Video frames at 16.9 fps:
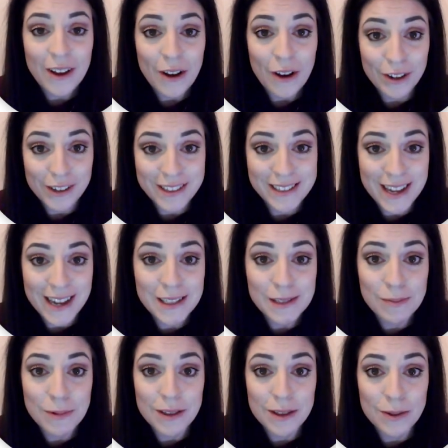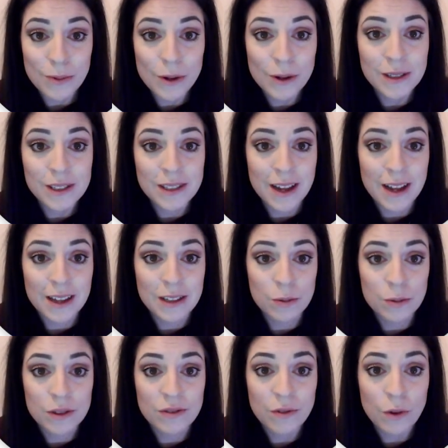On assessment, the wound size
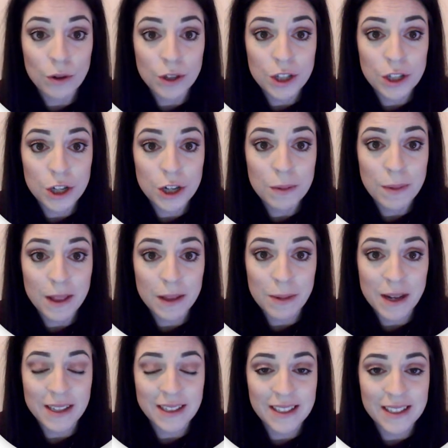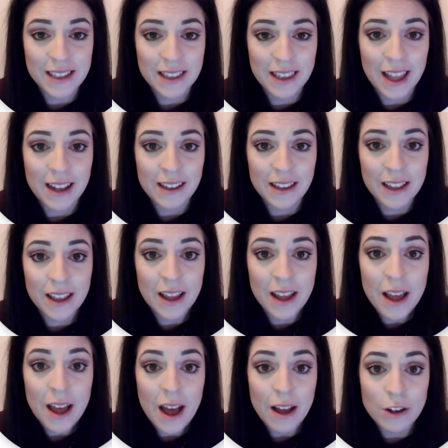was 42 millimetres in length
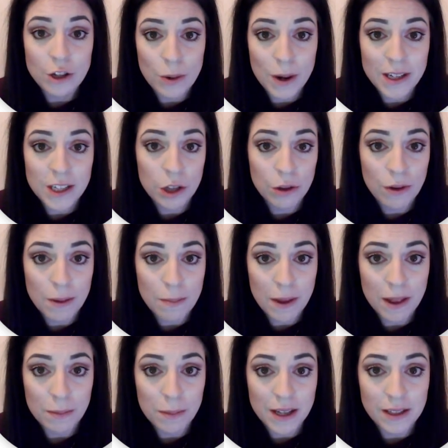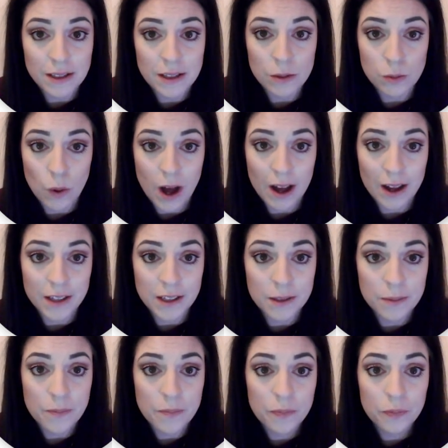and 23 millimetres wide,
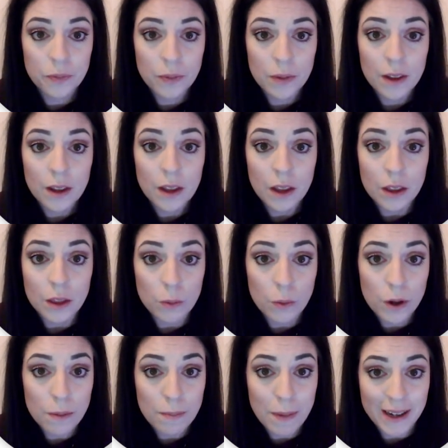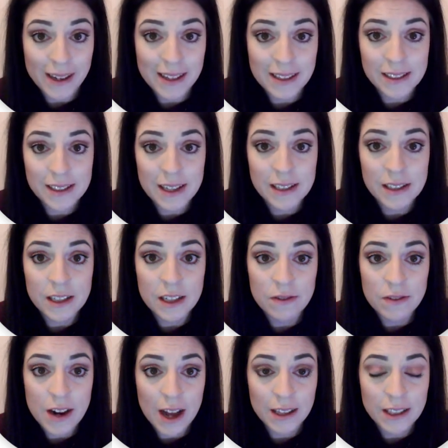and the wound bed consisted of
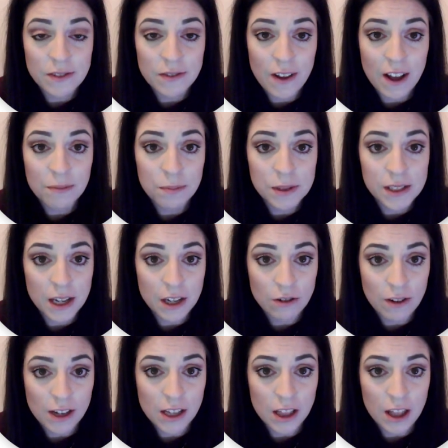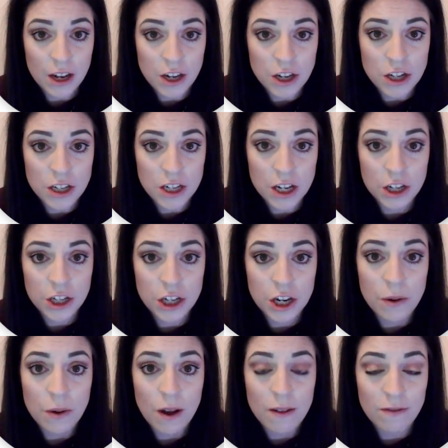95% granulation
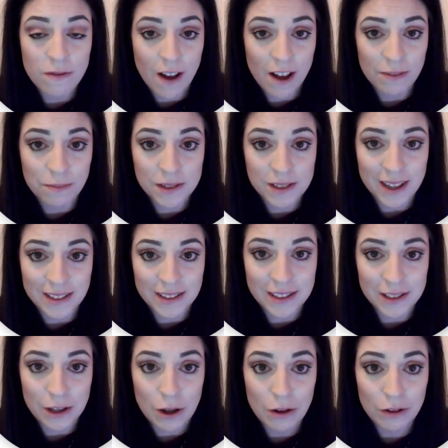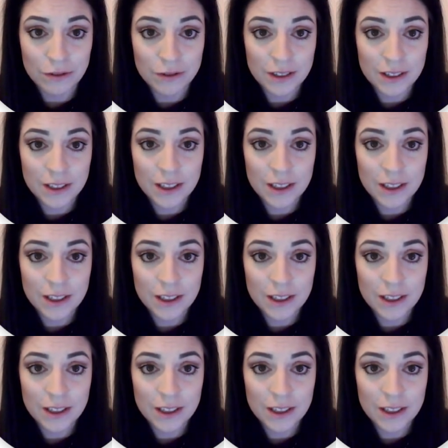tissue and 5% slough.